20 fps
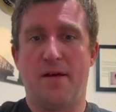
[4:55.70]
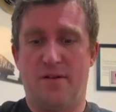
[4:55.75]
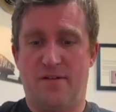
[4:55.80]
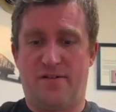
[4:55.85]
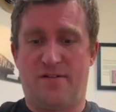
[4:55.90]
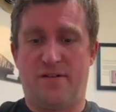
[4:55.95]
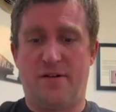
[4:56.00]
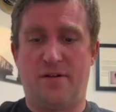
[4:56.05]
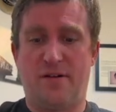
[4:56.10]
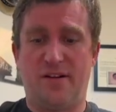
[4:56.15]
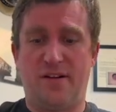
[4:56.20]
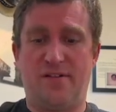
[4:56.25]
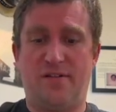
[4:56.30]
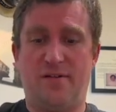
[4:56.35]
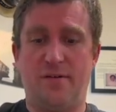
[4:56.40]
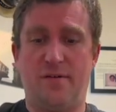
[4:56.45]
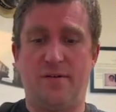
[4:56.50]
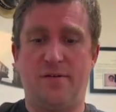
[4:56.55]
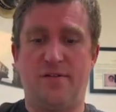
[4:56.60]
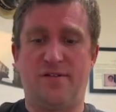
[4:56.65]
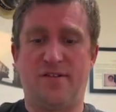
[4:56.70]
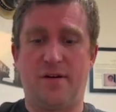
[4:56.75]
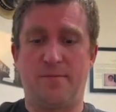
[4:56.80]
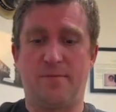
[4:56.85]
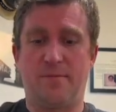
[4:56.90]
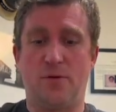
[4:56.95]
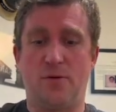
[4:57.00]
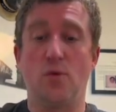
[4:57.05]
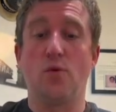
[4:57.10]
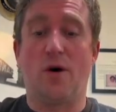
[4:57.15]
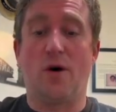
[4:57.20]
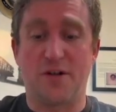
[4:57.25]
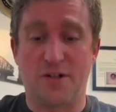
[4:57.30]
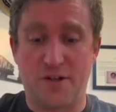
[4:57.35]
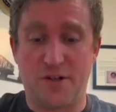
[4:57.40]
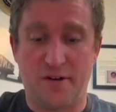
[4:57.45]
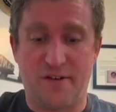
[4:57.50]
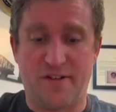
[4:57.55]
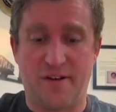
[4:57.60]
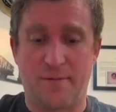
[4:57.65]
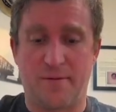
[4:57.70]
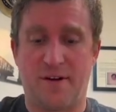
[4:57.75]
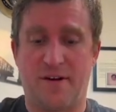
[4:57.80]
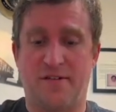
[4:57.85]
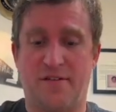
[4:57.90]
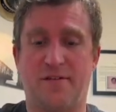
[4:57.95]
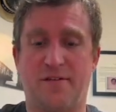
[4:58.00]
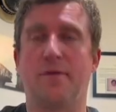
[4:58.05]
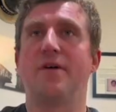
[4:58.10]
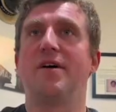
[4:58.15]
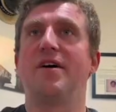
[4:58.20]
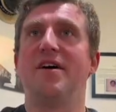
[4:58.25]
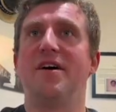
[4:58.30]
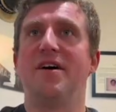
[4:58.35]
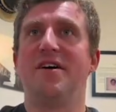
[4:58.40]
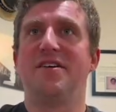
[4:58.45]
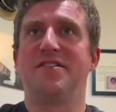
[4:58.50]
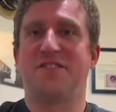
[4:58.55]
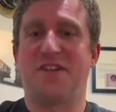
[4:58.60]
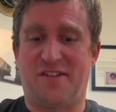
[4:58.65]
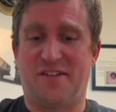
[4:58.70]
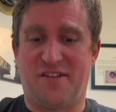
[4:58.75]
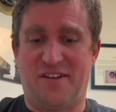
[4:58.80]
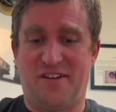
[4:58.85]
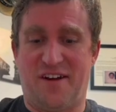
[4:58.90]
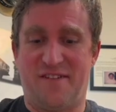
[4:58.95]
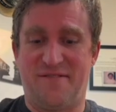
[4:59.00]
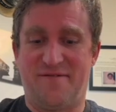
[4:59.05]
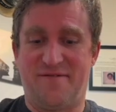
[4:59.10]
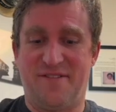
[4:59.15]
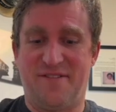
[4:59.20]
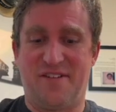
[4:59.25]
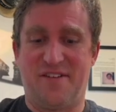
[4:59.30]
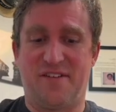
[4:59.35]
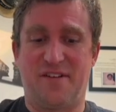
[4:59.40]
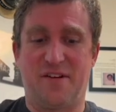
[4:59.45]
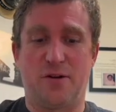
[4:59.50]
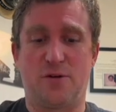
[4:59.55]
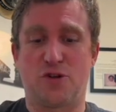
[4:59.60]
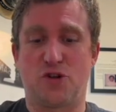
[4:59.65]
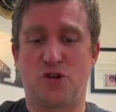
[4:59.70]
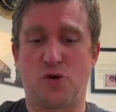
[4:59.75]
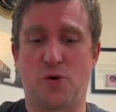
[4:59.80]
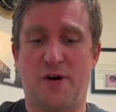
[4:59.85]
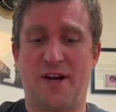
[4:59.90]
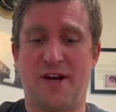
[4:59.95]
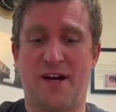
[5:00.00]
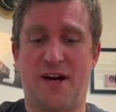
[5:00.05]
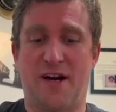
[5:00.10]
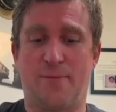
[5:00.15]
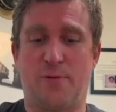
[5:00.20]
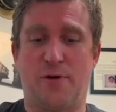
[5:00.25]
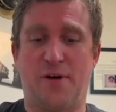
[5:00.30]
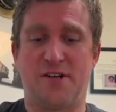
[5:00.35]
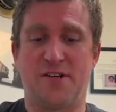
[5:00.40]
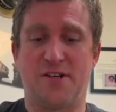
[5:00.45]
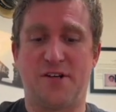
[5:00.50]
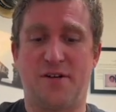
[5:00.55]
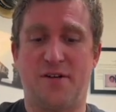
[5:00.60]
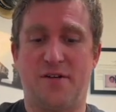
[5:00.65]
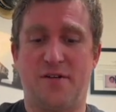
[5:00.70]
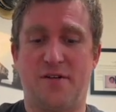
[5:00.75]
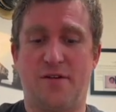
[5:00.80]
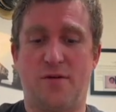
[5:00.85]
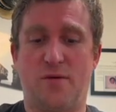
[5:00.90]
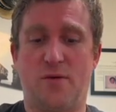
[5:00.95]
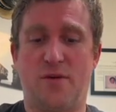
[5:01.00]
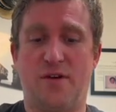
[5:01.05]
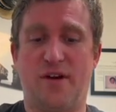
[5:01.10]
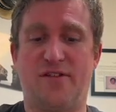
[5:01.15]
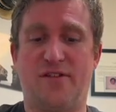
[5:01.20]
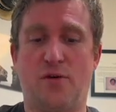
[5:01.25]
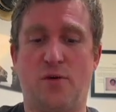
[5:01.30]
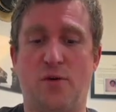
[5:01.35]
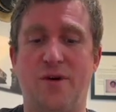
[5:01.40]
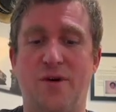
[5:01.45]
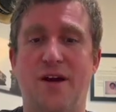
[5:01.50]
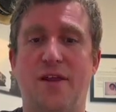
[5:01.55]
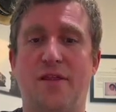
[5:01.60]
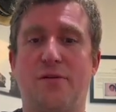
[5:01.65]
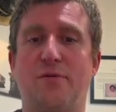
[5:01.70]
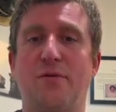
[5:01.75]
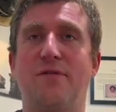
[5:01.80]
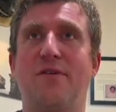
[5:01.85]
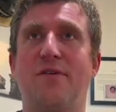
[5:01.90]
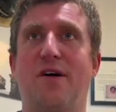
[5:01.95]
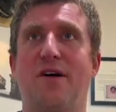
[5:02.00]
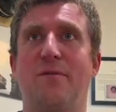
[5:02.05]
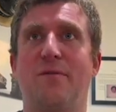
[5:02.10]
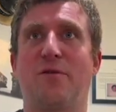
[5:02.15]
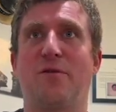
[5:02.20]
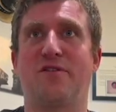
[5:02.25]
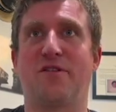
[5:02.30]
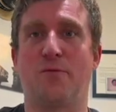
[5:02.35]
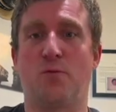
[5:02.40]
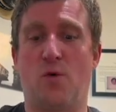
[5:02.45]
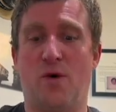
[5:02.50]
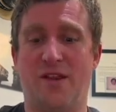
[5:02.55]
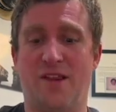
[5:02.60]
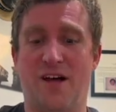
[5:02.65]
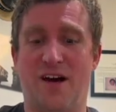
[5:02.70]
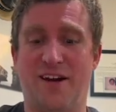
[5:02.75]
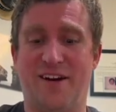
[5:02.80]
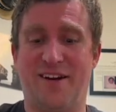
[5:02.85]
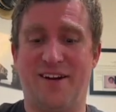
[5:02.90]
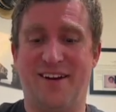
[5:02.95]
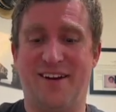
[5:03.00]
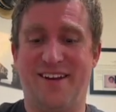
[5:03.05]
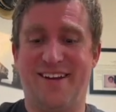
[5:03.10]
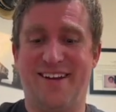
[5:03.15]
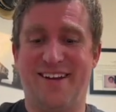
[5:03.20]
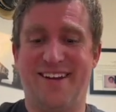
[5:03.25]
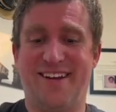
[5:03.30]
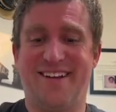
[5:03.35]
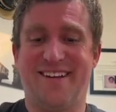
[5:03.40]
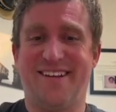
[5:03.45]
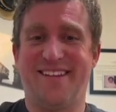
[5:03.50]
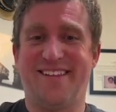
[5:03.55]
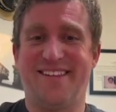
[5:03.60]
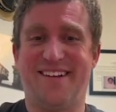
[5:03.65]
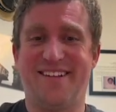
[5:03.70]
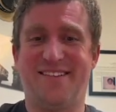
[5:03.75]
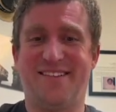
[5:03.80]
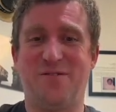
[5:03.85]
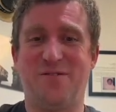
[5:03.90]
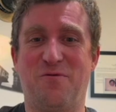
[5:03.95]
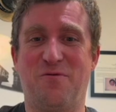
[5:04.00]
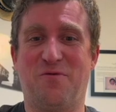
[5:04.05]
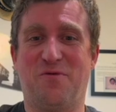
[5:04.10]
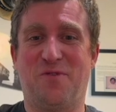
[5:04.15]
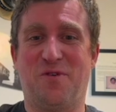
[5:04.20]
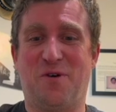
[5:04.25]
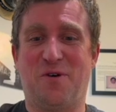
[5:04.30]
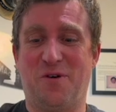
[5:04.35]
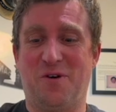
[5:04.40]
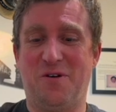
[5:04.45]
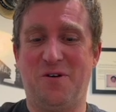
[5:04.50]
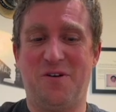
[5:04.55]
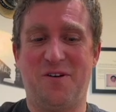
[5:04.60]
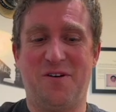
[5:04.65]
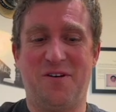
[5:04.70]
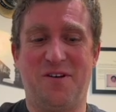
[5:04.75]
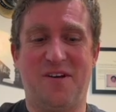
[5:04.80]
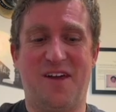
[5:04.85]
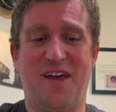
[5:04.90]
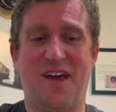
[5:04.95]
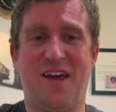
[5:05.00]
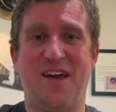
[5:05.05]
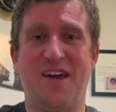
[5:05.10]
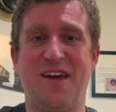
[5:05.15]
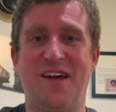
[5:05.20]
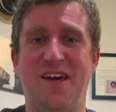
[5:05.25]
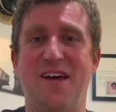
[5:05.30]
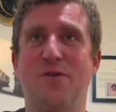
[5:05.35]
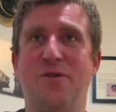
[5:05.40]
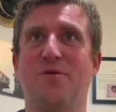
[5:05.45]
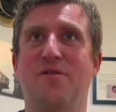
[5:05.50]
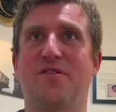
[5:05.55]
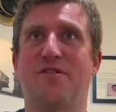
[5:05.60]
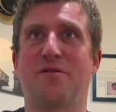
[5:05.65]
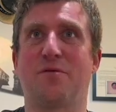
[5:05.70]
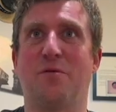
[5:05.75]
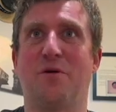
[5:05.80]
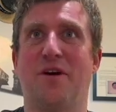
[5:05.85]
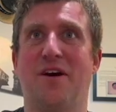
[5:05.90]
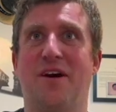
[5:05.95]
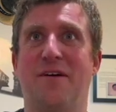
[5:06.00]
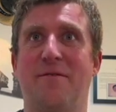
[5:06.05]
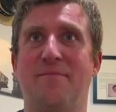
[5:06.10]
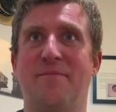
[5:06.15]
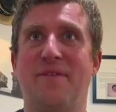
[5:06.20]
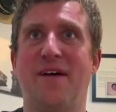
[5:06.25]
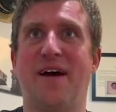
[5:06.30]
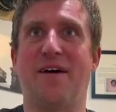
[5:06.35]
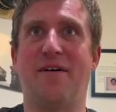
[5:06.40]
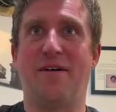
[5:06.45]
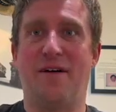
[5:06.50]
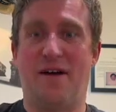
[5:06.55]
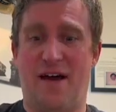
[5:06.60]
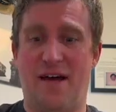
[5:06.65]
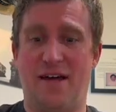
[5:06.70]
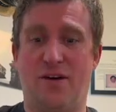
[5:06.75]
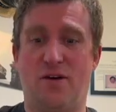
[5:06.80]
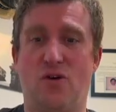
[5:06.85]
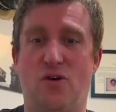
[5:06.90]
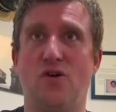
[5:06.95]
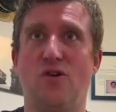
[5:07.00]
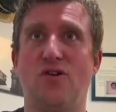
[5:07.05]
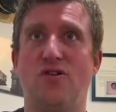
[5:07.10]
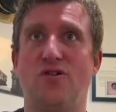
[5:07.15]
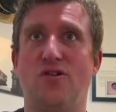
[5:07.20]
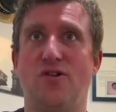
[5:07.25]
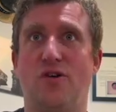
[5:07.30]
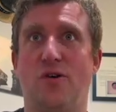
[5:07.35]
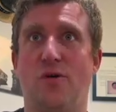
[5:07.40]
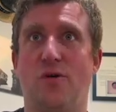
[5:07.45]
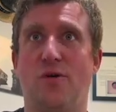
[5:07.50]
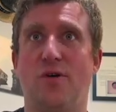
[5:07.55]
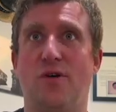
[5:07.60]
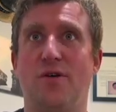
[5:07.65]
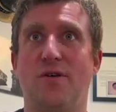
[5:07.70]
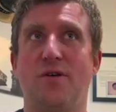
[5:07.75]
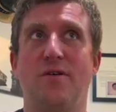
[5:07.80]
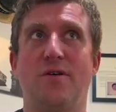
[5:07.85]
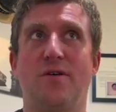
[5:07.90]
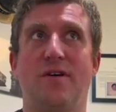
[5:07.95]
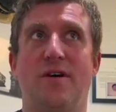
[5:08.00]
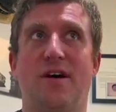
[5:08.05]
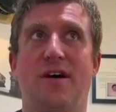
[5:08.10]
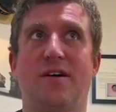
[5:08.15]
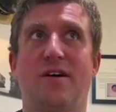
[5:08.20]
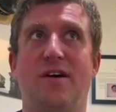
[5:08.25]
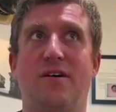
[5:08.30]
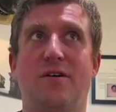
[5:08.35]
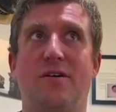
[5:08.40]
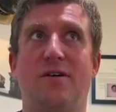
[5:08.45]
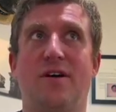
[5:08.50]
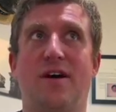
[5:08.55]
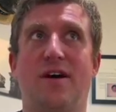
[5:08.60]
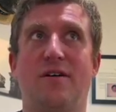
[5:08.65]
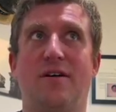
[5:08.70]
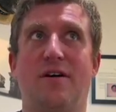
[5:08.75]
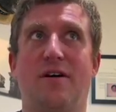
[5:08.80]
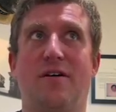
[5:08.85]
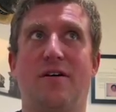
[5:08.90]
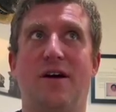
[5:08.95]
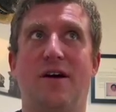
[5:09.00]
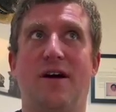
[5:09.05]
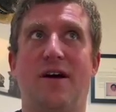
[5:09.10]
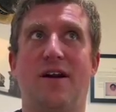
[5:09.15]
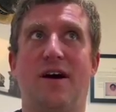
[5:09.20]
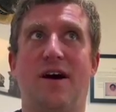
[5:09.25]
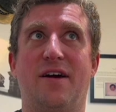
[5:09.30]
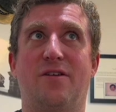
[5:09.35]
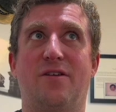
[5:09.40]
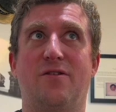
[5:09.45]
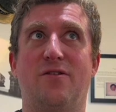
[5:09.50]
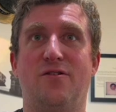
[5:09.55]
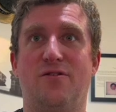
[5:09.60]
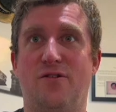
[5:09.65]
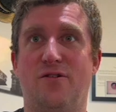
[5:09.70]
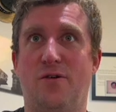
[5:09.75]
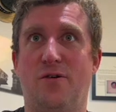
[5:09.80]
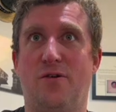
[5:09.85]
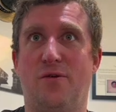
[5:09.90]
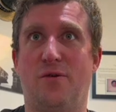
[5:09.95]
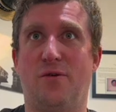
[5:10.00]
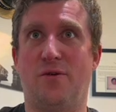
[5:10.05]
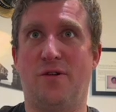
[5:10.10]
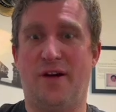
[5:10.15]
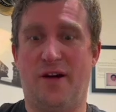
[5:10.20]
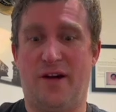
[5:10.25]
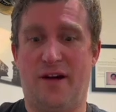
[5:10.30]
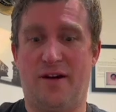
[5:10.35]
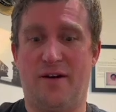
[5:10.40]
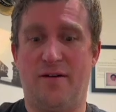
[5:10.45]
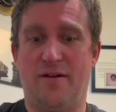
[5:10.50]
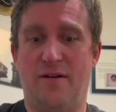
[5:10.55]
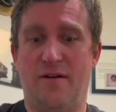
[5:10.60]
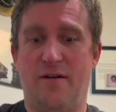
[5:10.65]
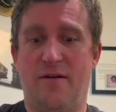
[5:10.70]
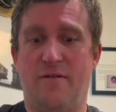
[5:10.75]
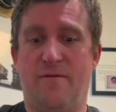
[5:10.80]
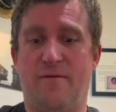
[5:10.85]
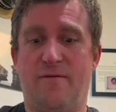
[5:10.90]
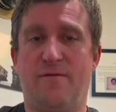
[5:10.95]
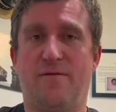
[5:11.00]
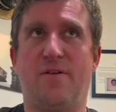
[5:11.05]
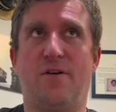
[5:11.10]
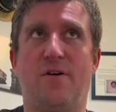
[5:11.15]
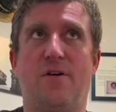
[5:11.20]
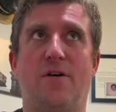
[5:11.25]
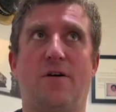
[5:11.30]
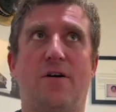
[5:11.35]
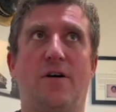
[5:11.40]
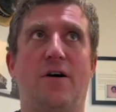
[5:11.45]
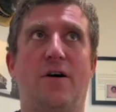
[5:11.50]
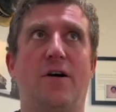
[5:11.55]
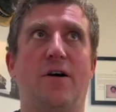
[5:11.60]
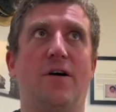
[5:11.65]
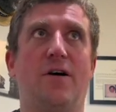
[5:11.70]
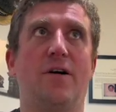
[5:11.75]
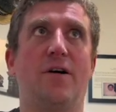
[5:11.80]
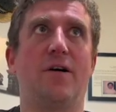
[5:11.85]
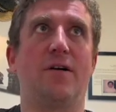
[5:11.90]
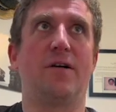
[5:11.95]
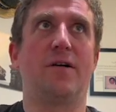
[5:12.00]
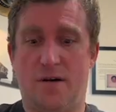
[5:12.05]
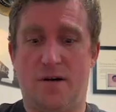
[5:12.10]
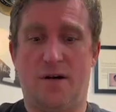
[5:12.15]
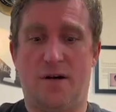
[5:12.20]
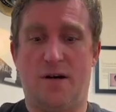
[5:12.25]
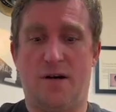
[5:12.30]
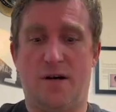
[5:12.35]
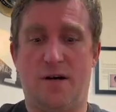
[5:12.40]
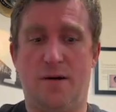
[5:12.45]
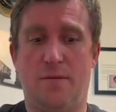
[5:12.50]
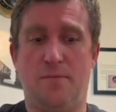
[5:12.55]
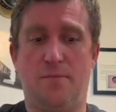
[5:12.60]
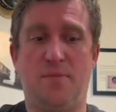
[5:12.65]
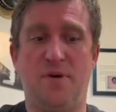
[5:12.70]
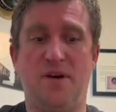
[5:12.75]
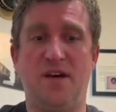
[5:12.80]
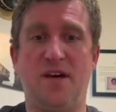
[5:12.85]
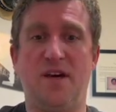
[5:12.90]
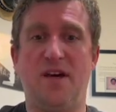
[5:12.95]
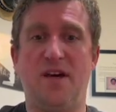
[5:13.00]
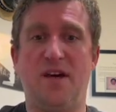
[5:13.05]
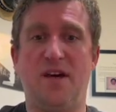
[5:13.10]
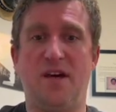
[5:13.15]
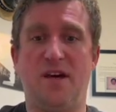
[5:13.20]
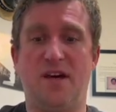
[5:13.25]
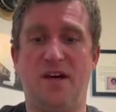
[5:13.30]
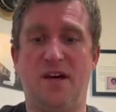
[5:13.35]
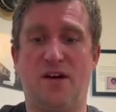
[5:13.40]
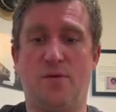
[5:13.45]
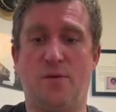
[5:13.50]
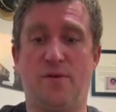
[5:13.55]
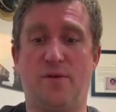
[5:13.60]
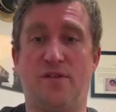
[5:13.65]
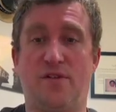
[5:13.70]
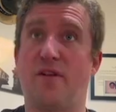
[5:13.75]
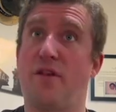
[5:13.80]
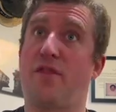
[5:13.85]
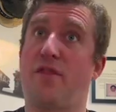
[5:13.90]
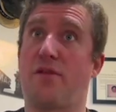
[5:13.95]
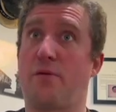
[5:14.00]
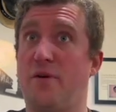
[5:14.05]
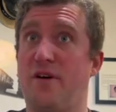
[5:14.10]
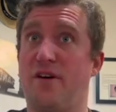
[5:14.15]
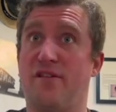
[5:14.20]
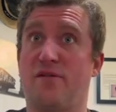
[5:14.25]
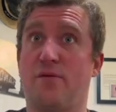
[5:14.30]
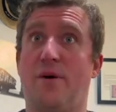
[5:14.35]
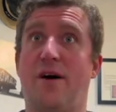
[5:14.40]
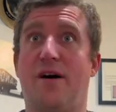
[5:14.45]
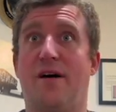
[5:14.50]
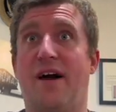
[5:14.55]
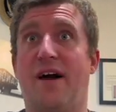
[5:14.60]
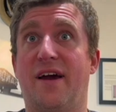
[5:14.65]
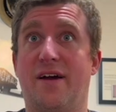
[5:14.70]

So let's do something. Oh, I'll show you something else too. Check this out. This is a little shorthand operation. let's create three variables in one line. Let's var a equals 3. Now I could go down here and I could do like var b equals 3 as well.